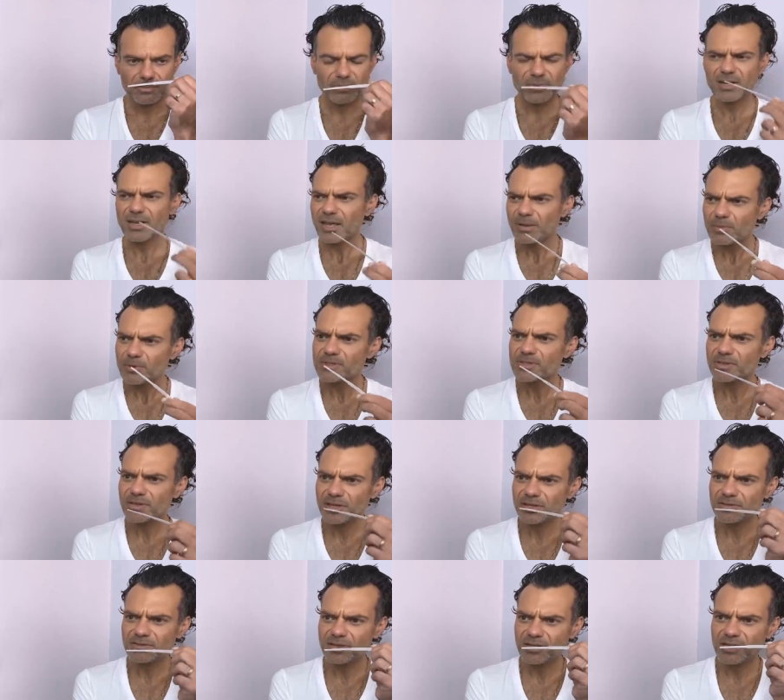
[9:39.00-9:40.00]
but I am also
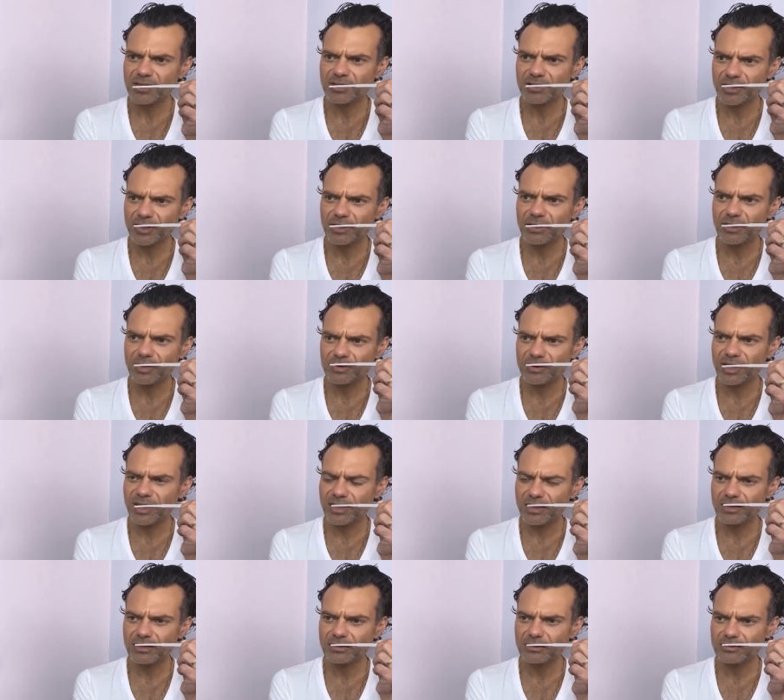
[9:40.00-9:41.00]
kind of thinking
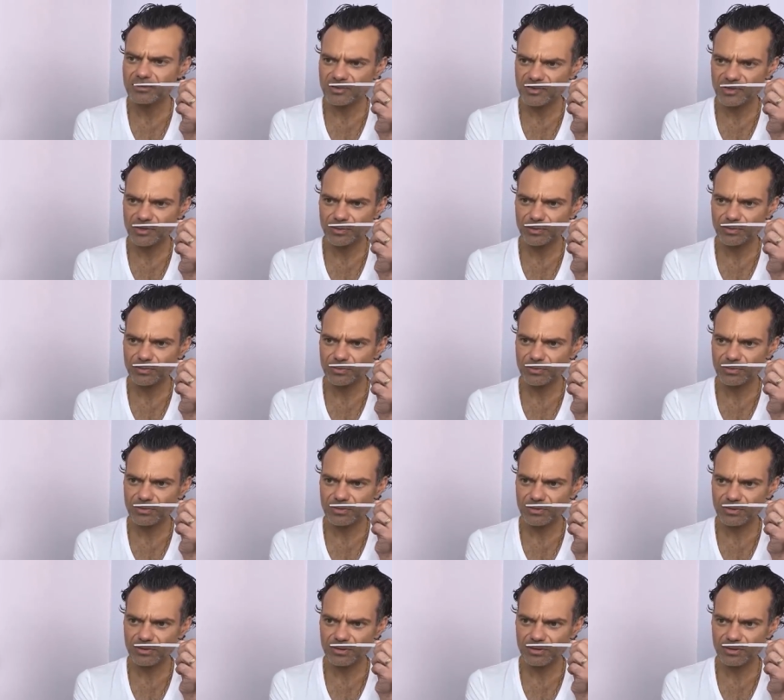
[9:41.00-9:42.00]
okay, so
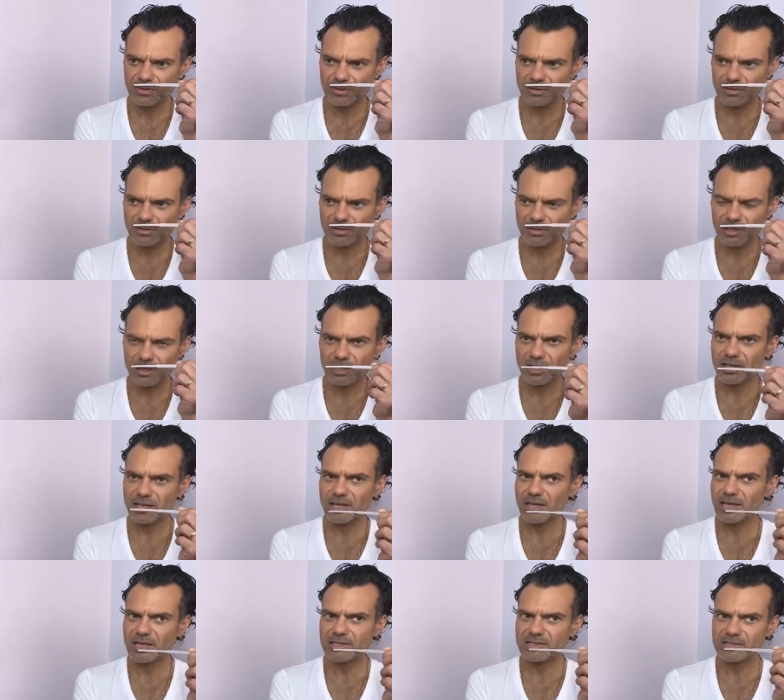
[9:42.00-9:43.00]

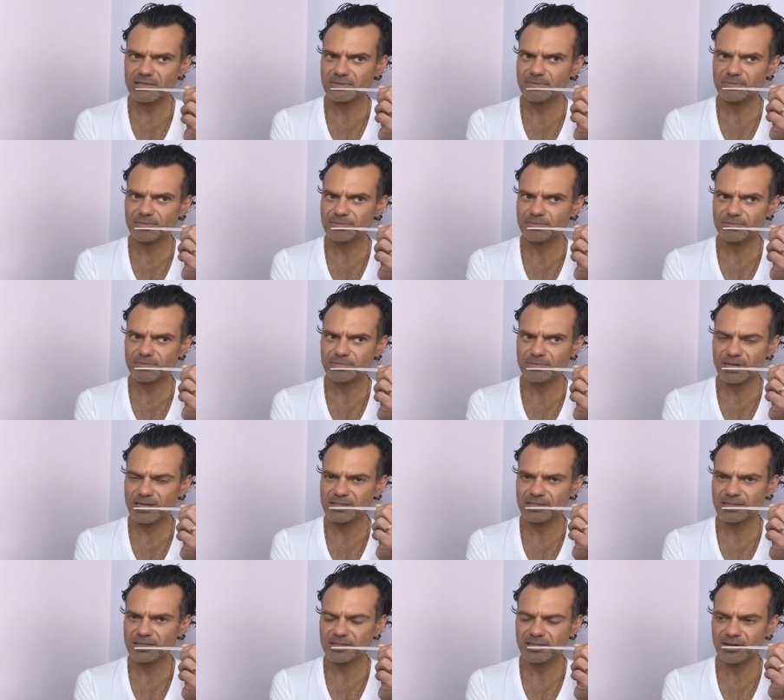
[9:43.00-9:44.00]
it's a
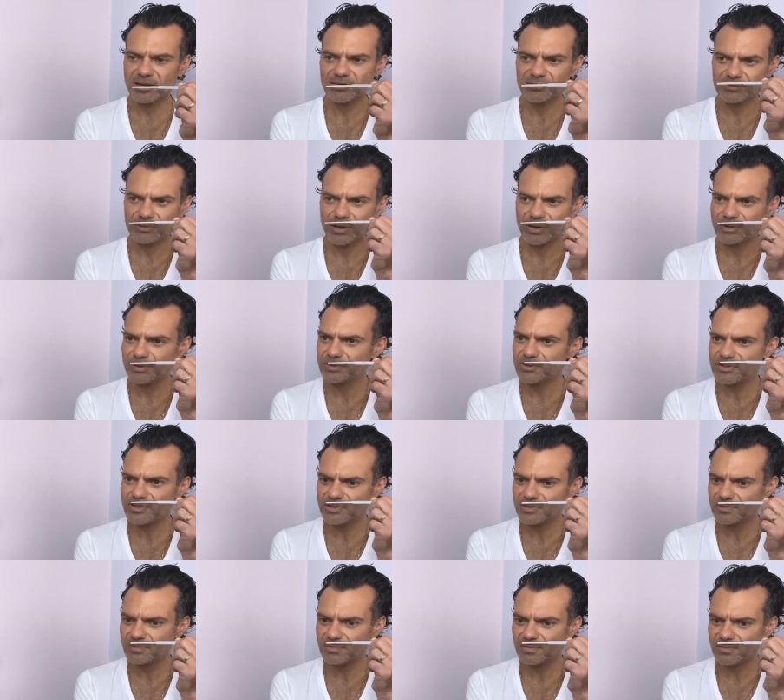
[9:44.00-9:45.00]
pleasant enough
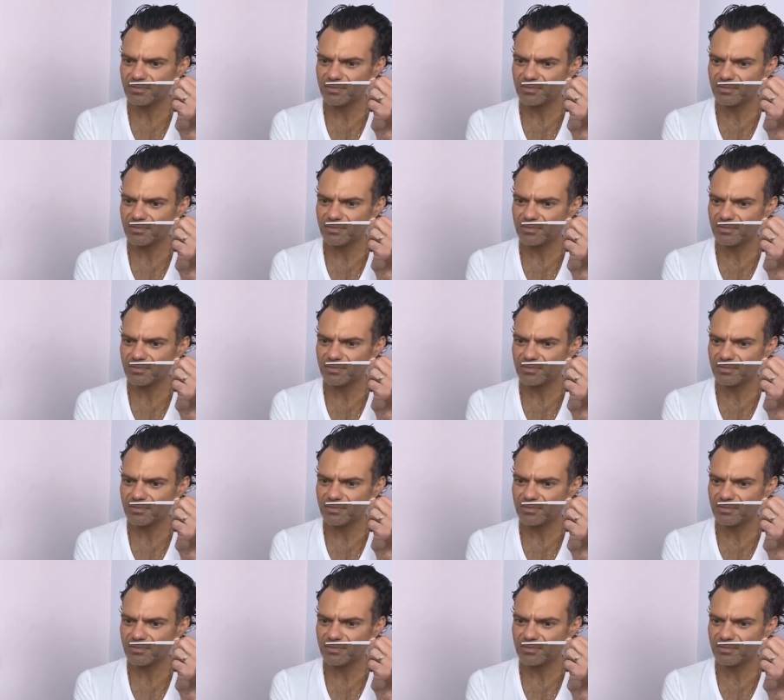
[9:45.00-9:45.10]
rose.